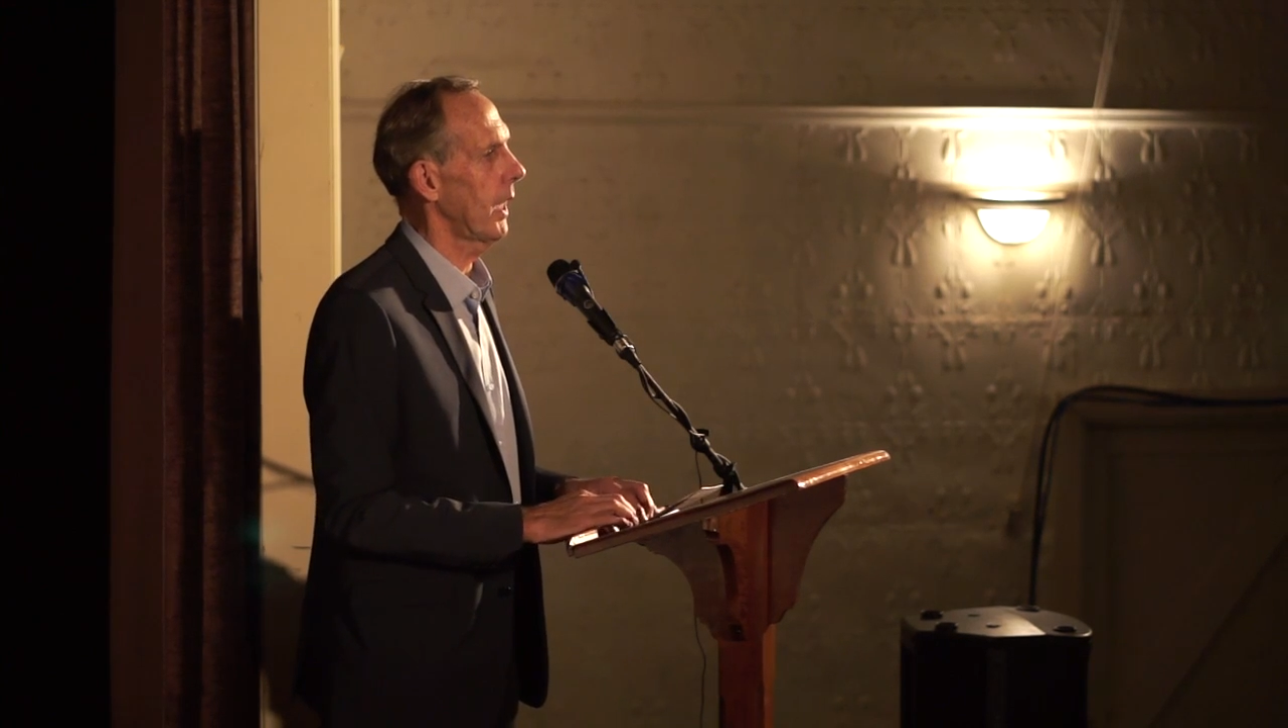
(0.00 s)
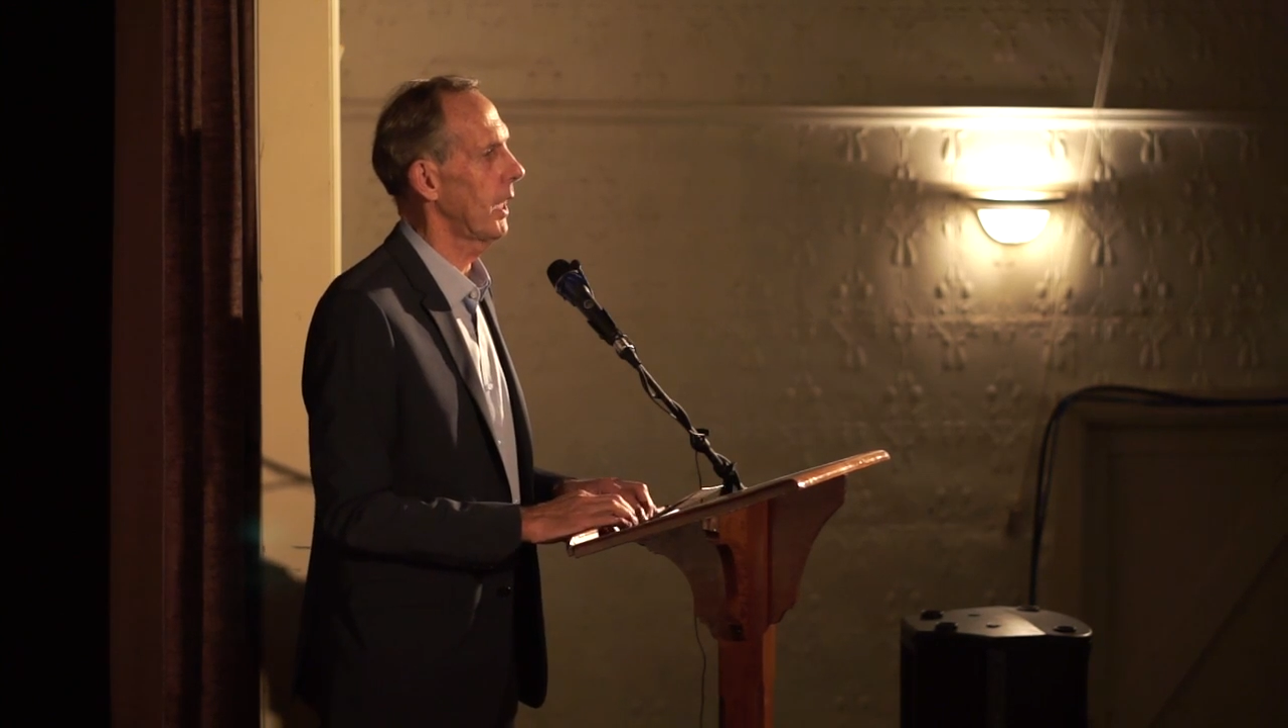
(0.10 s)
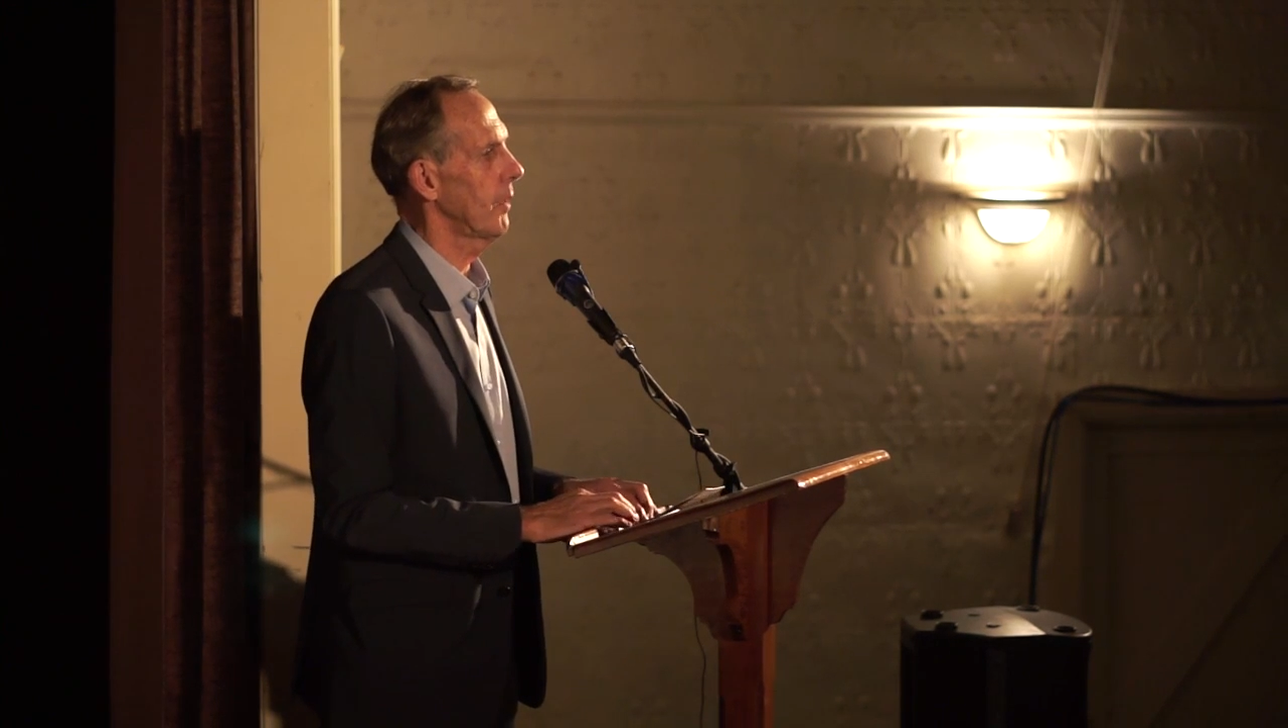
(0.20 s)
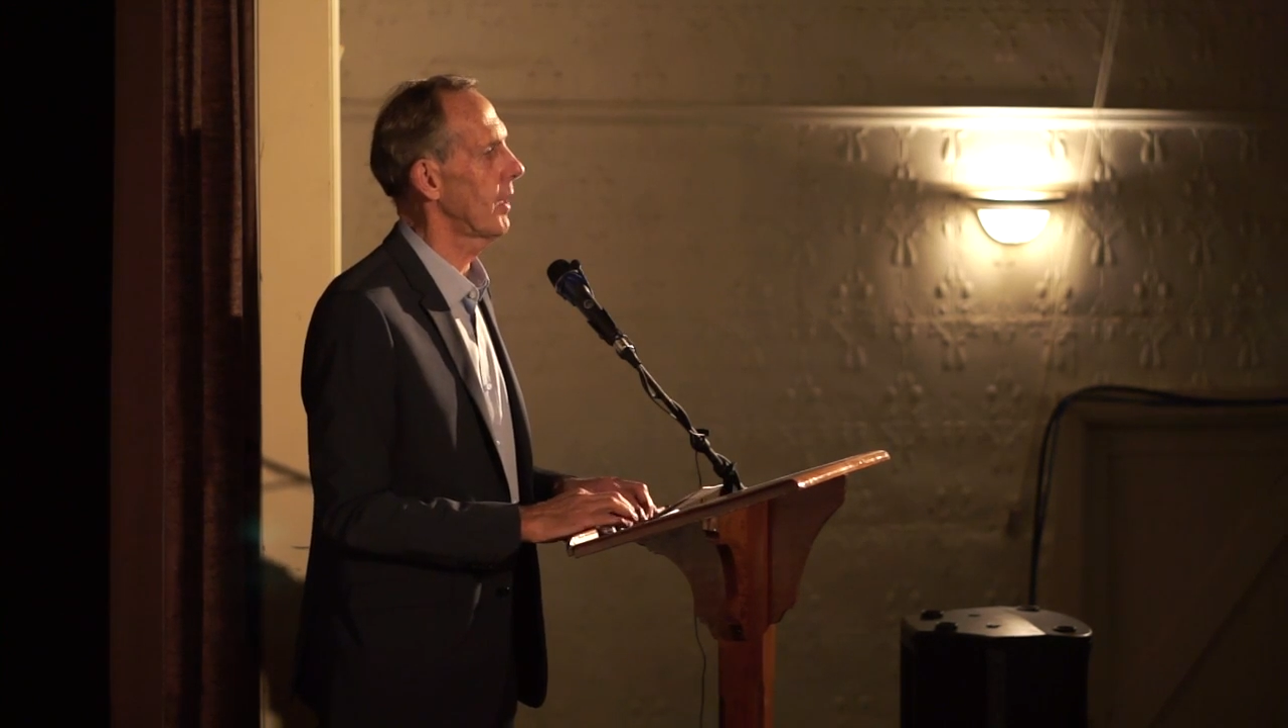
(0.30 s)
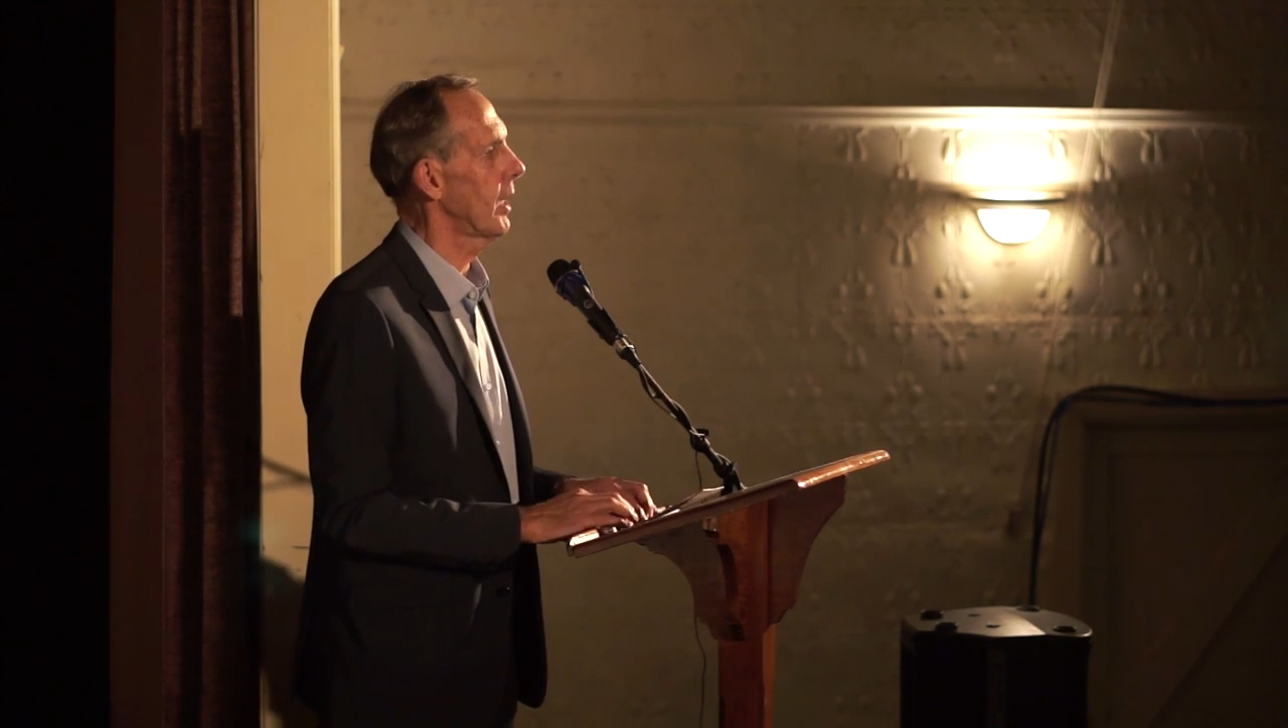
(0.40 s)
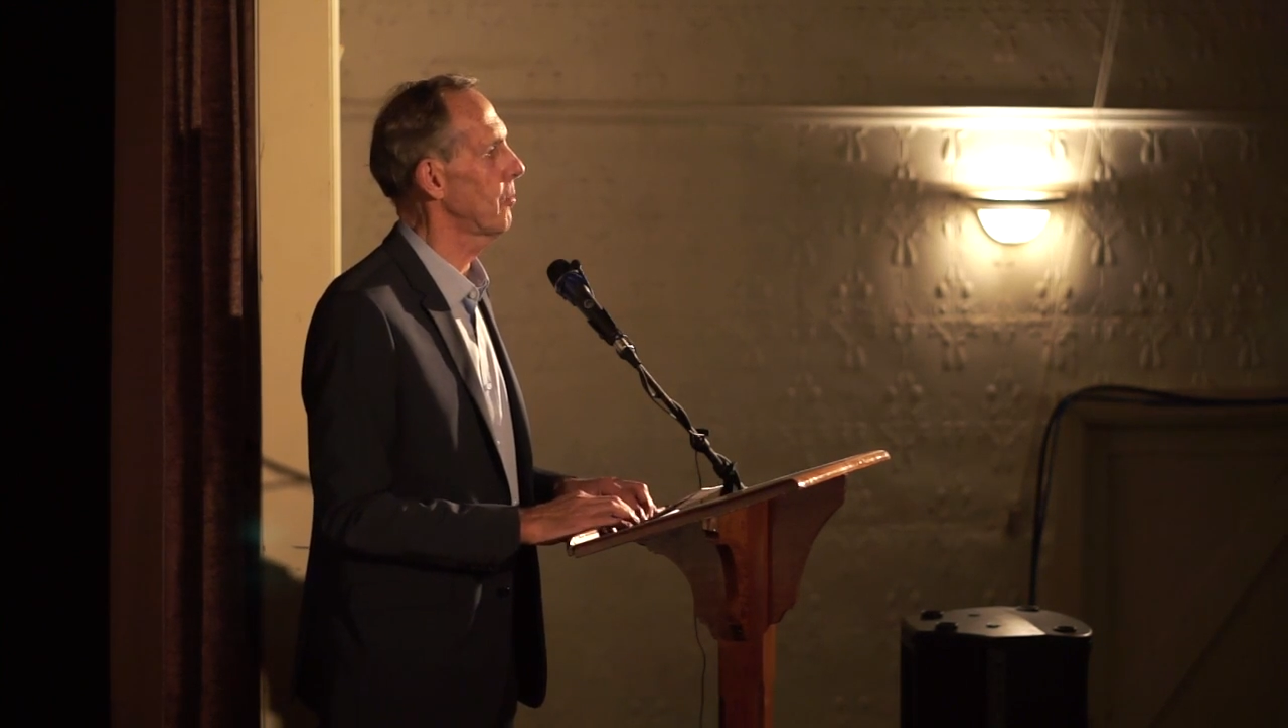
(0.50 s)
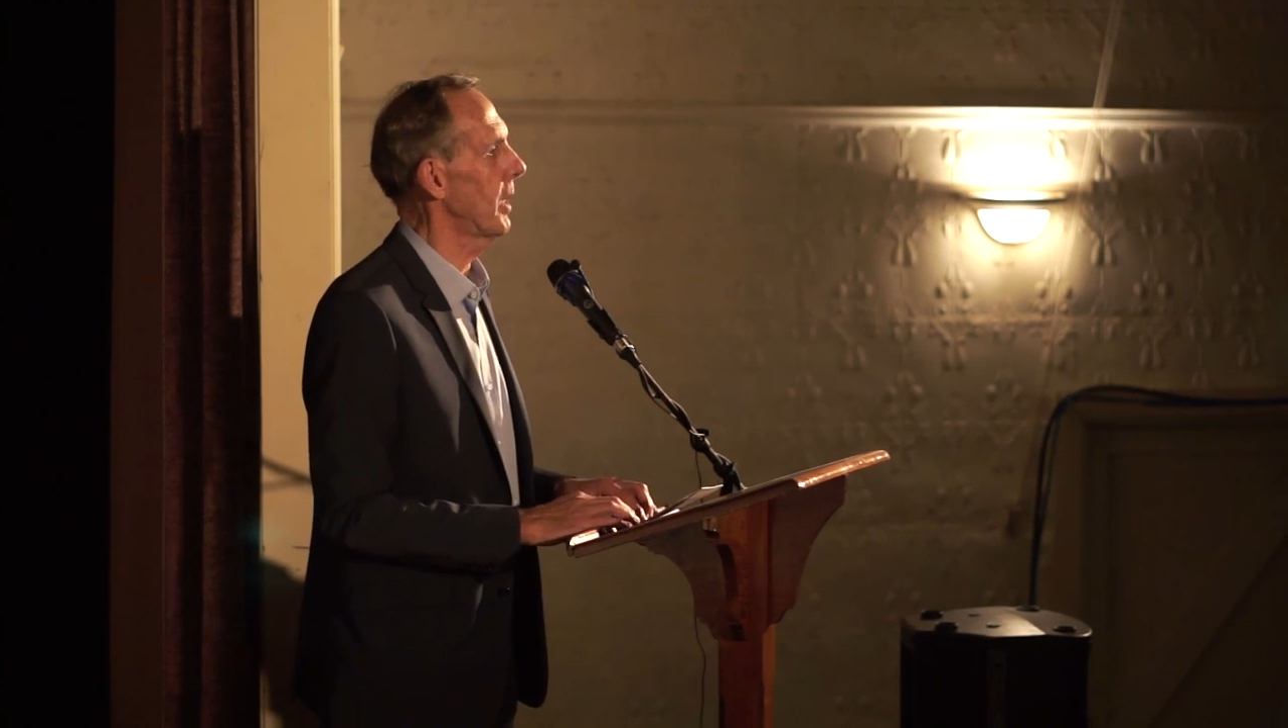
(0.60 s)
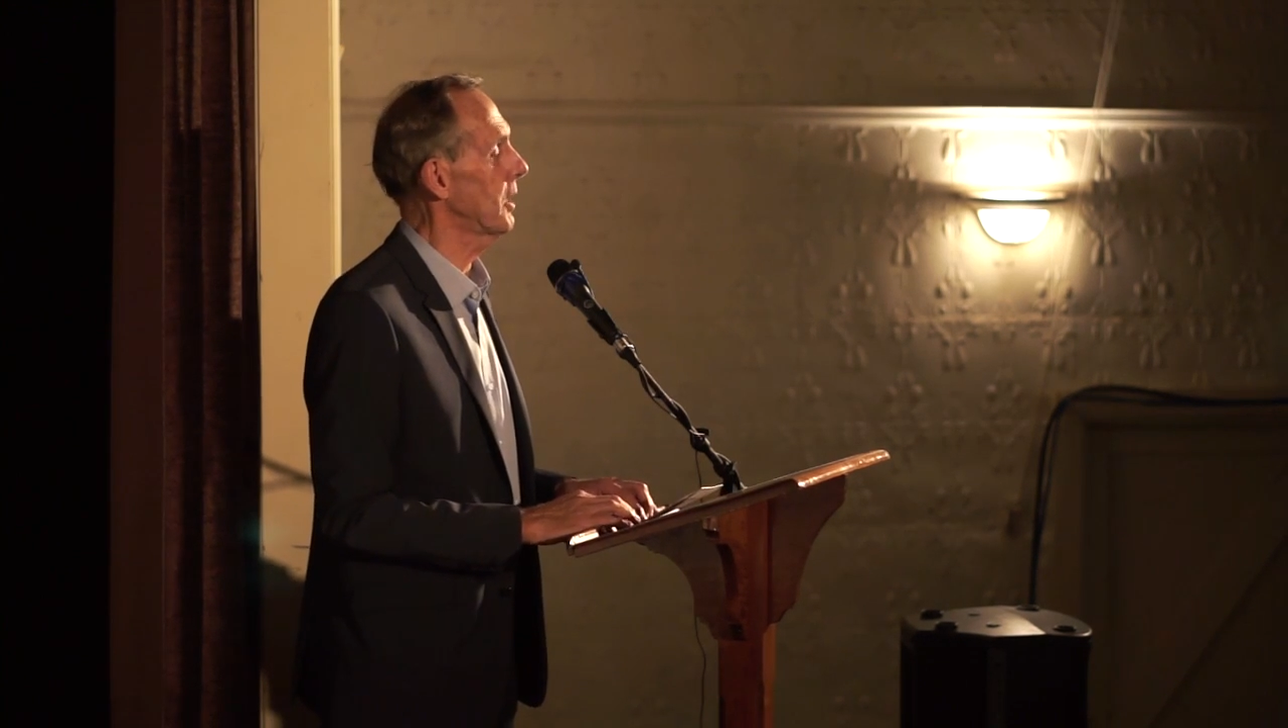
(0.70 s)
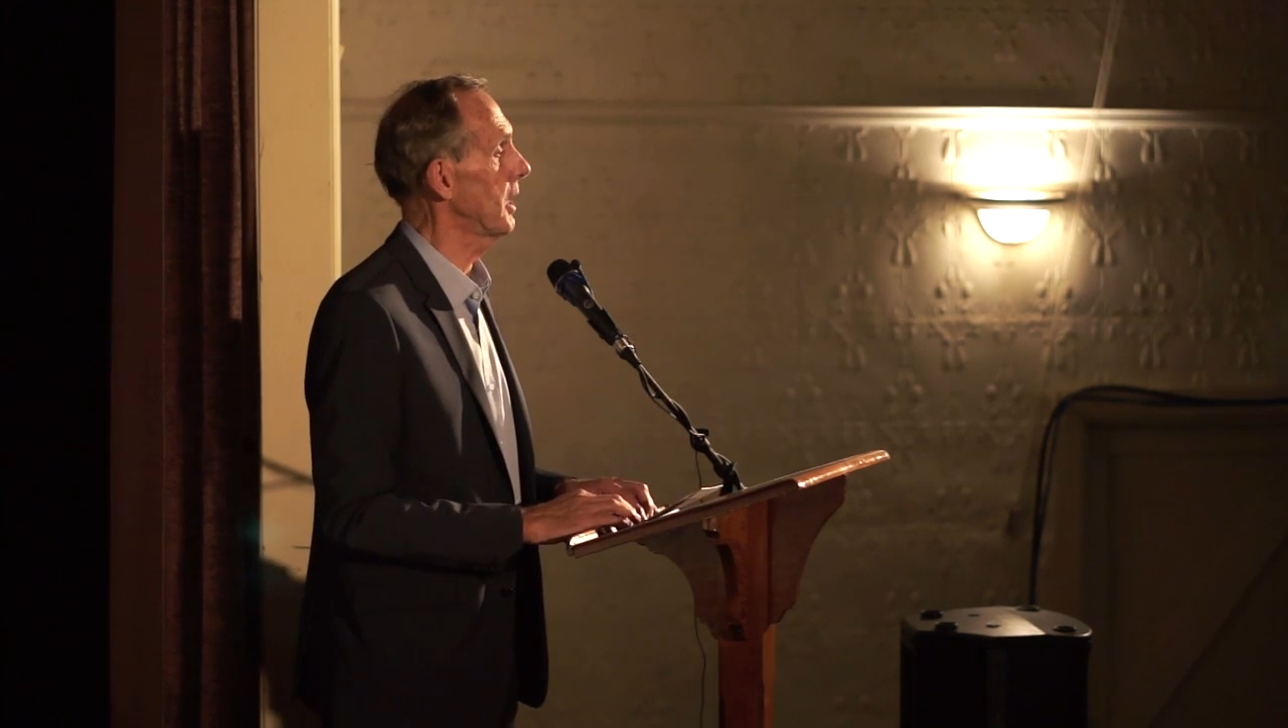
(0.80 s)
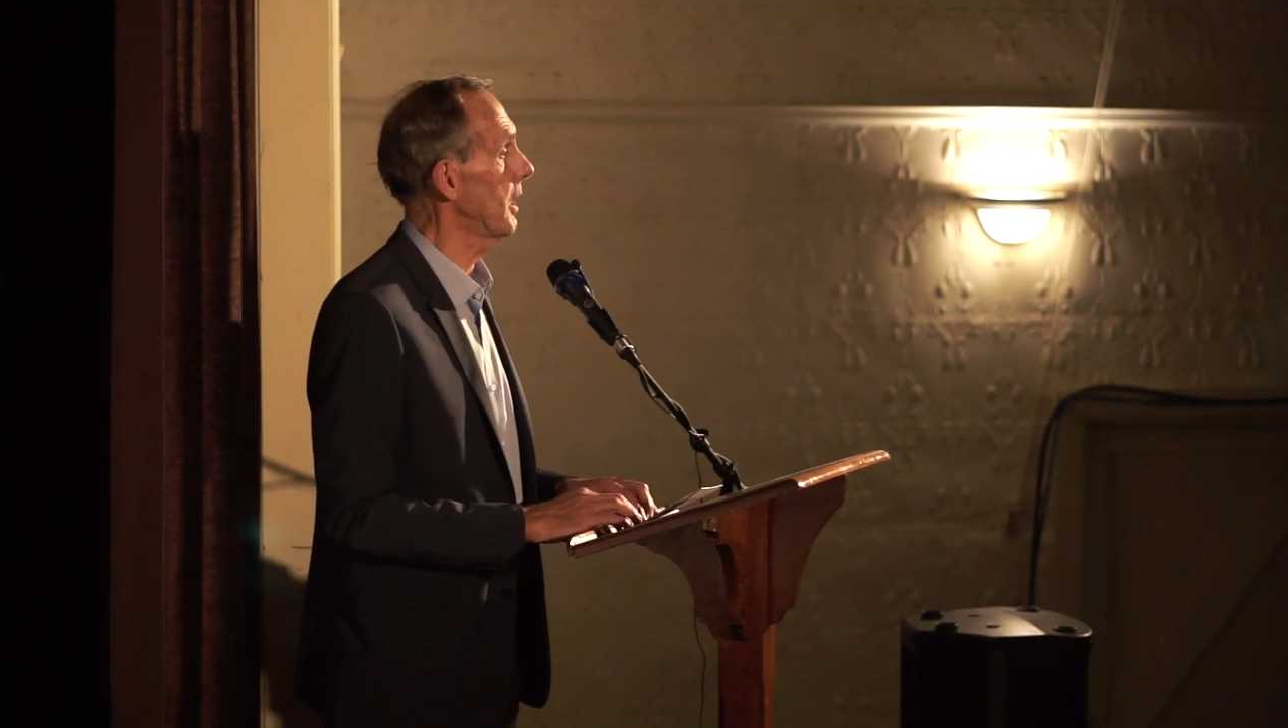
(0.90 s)
over
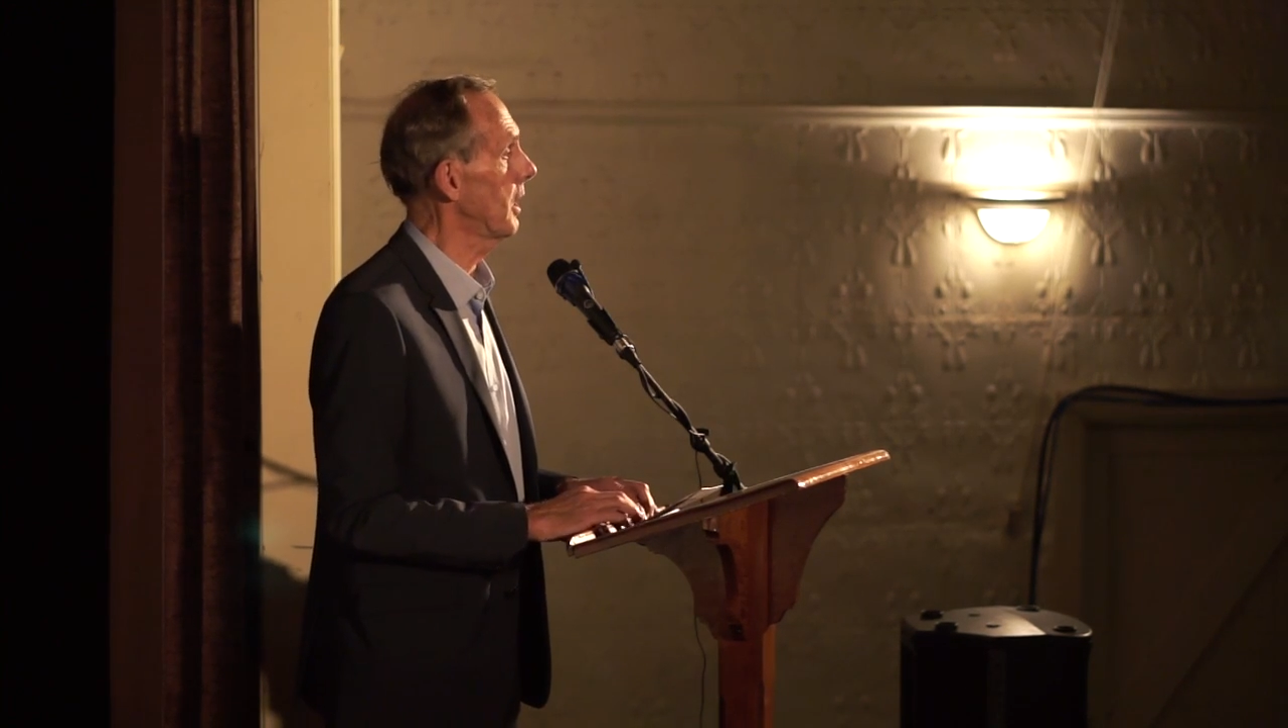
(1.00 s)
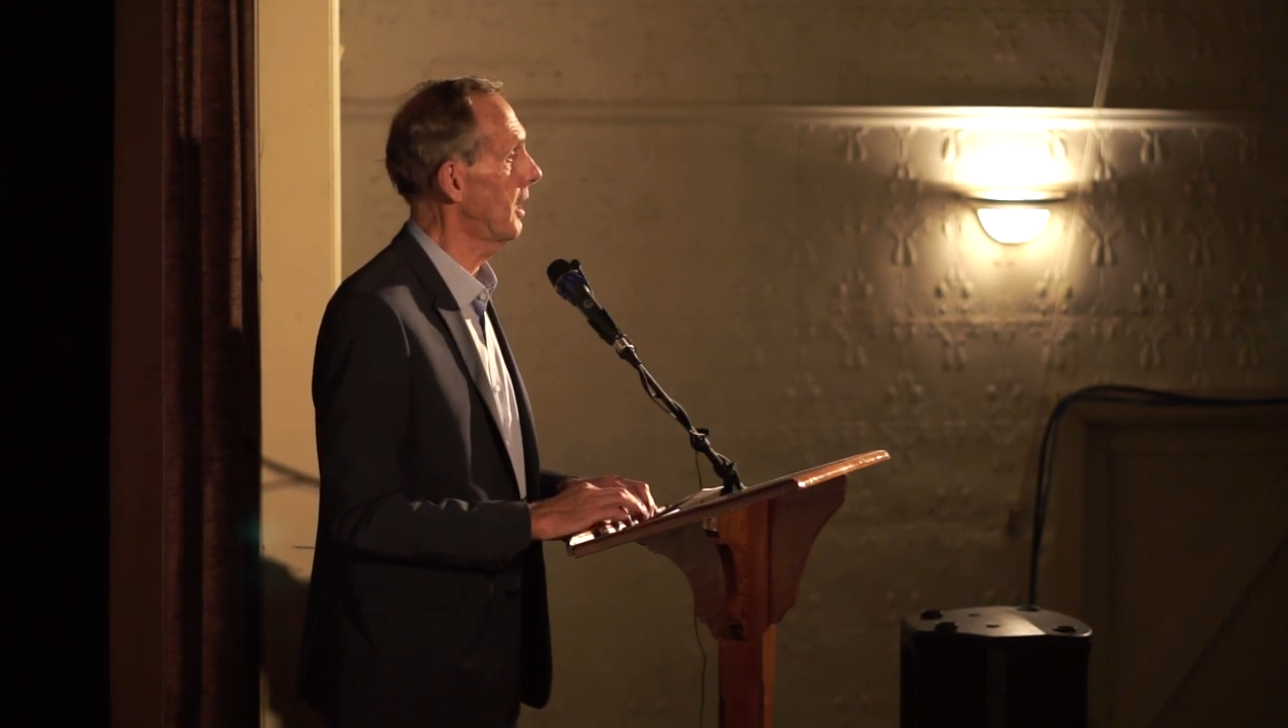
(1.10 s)
Magnetic